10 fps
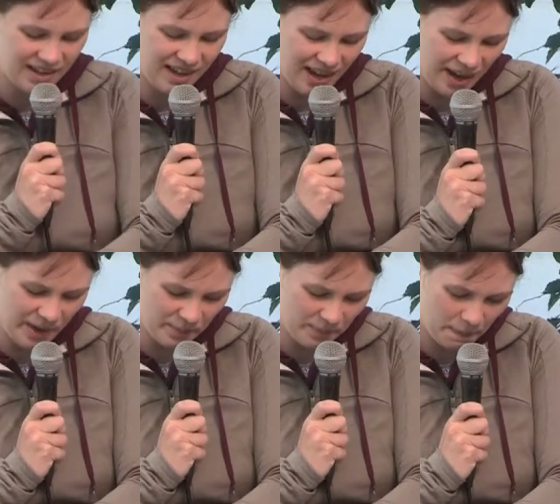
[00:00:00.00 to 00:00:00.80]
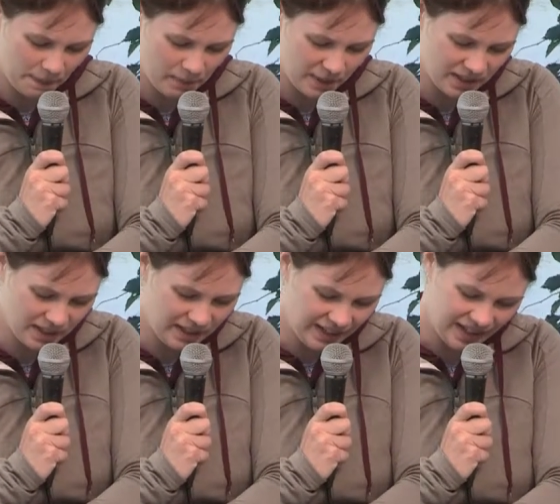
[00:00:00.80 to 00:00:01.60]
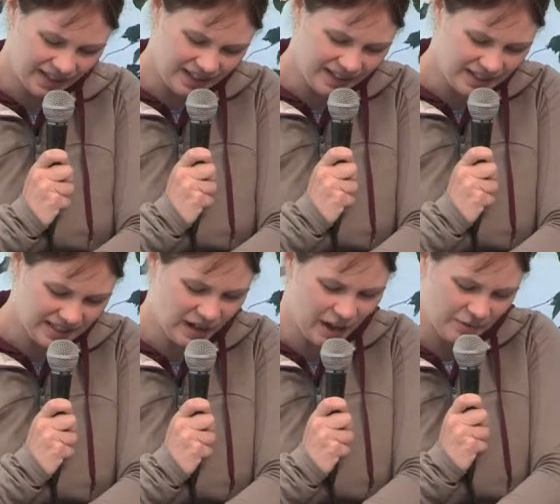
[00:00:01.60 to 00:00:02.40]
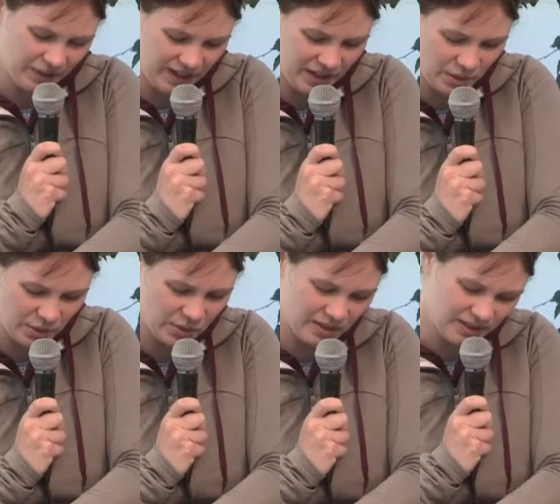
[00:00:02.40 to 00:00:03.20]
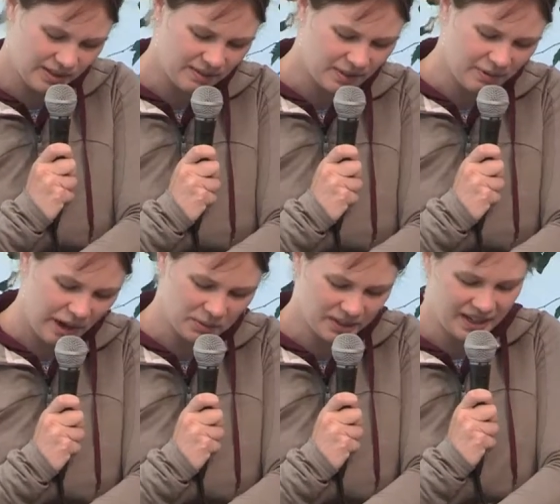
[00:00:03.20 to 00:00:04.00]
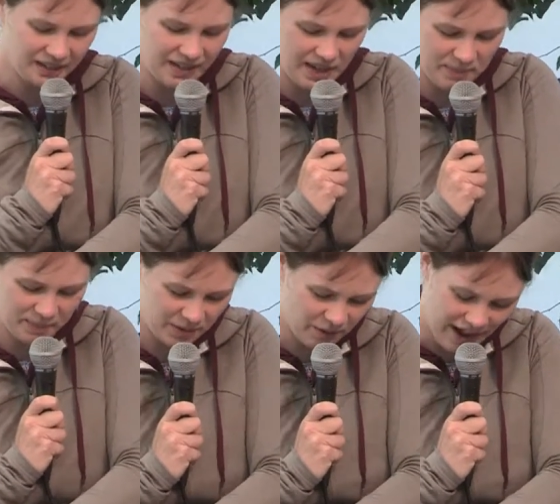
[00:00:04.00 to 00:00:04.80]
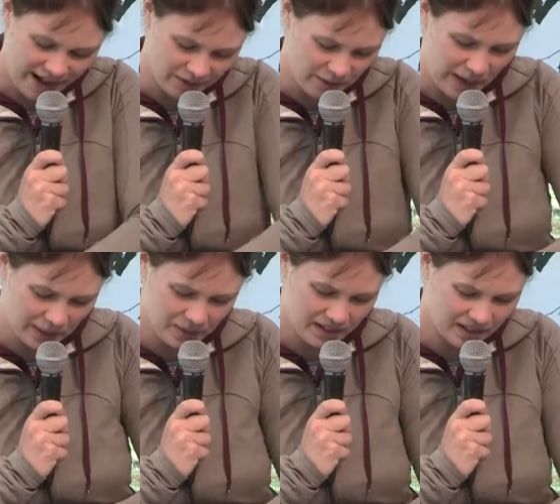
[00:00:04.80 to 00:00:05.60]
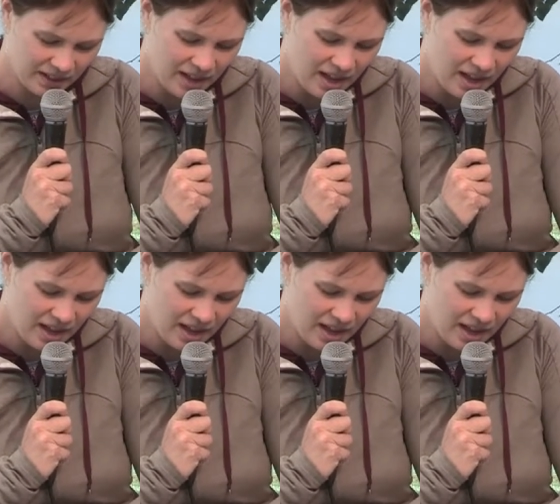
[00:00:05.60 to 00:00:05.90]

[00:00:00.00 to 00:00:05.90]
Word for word: um, a bit earlier in his life, and Esau has vowed to kill him. He's very angry about it.